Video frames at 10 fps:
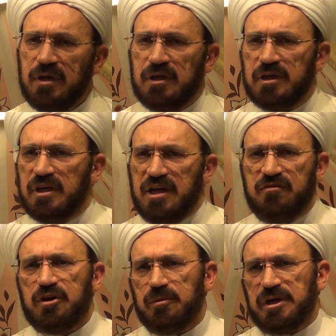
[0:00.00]
in
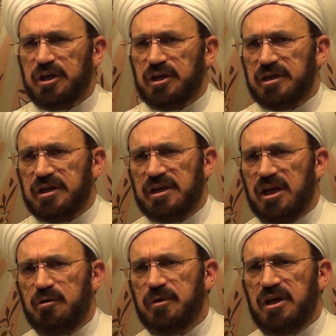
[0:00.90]
everywhere, in, in
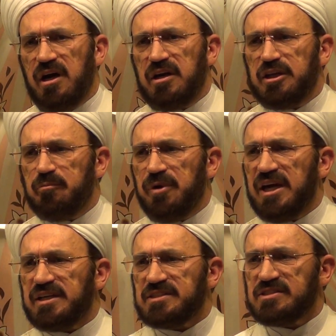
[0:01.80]
Lebanon, in
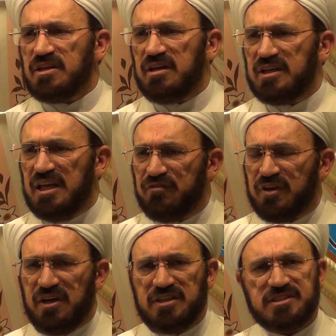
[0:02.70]
Pakistan, in
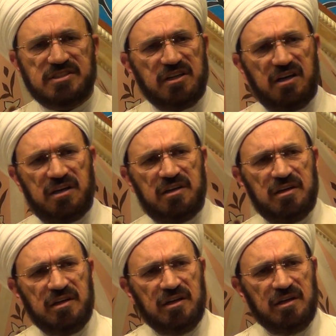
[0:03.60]
Afghanistan,
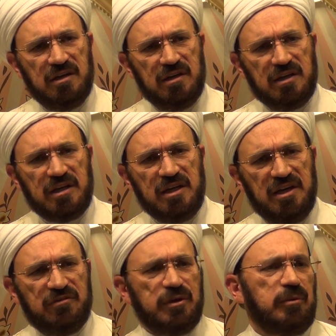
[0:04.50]
in
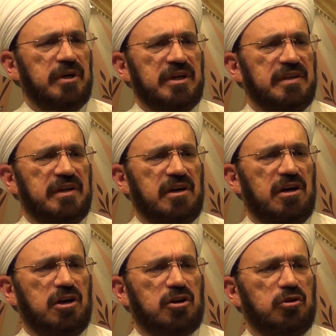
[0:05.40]
everywhere there
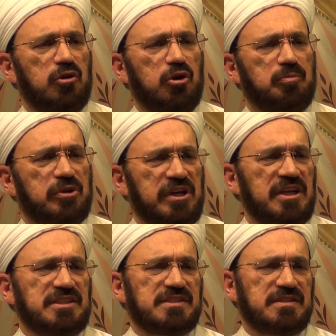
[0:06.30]
are
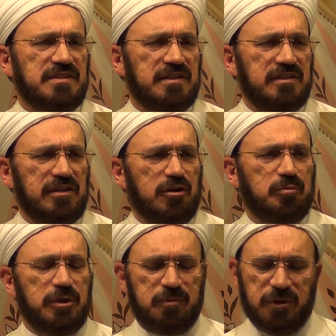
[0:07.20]
oppressed, there are
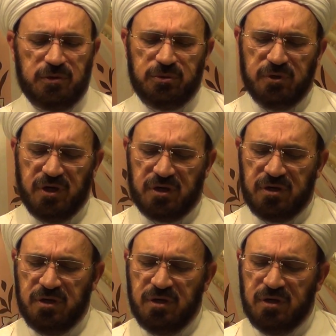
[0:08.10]
people who are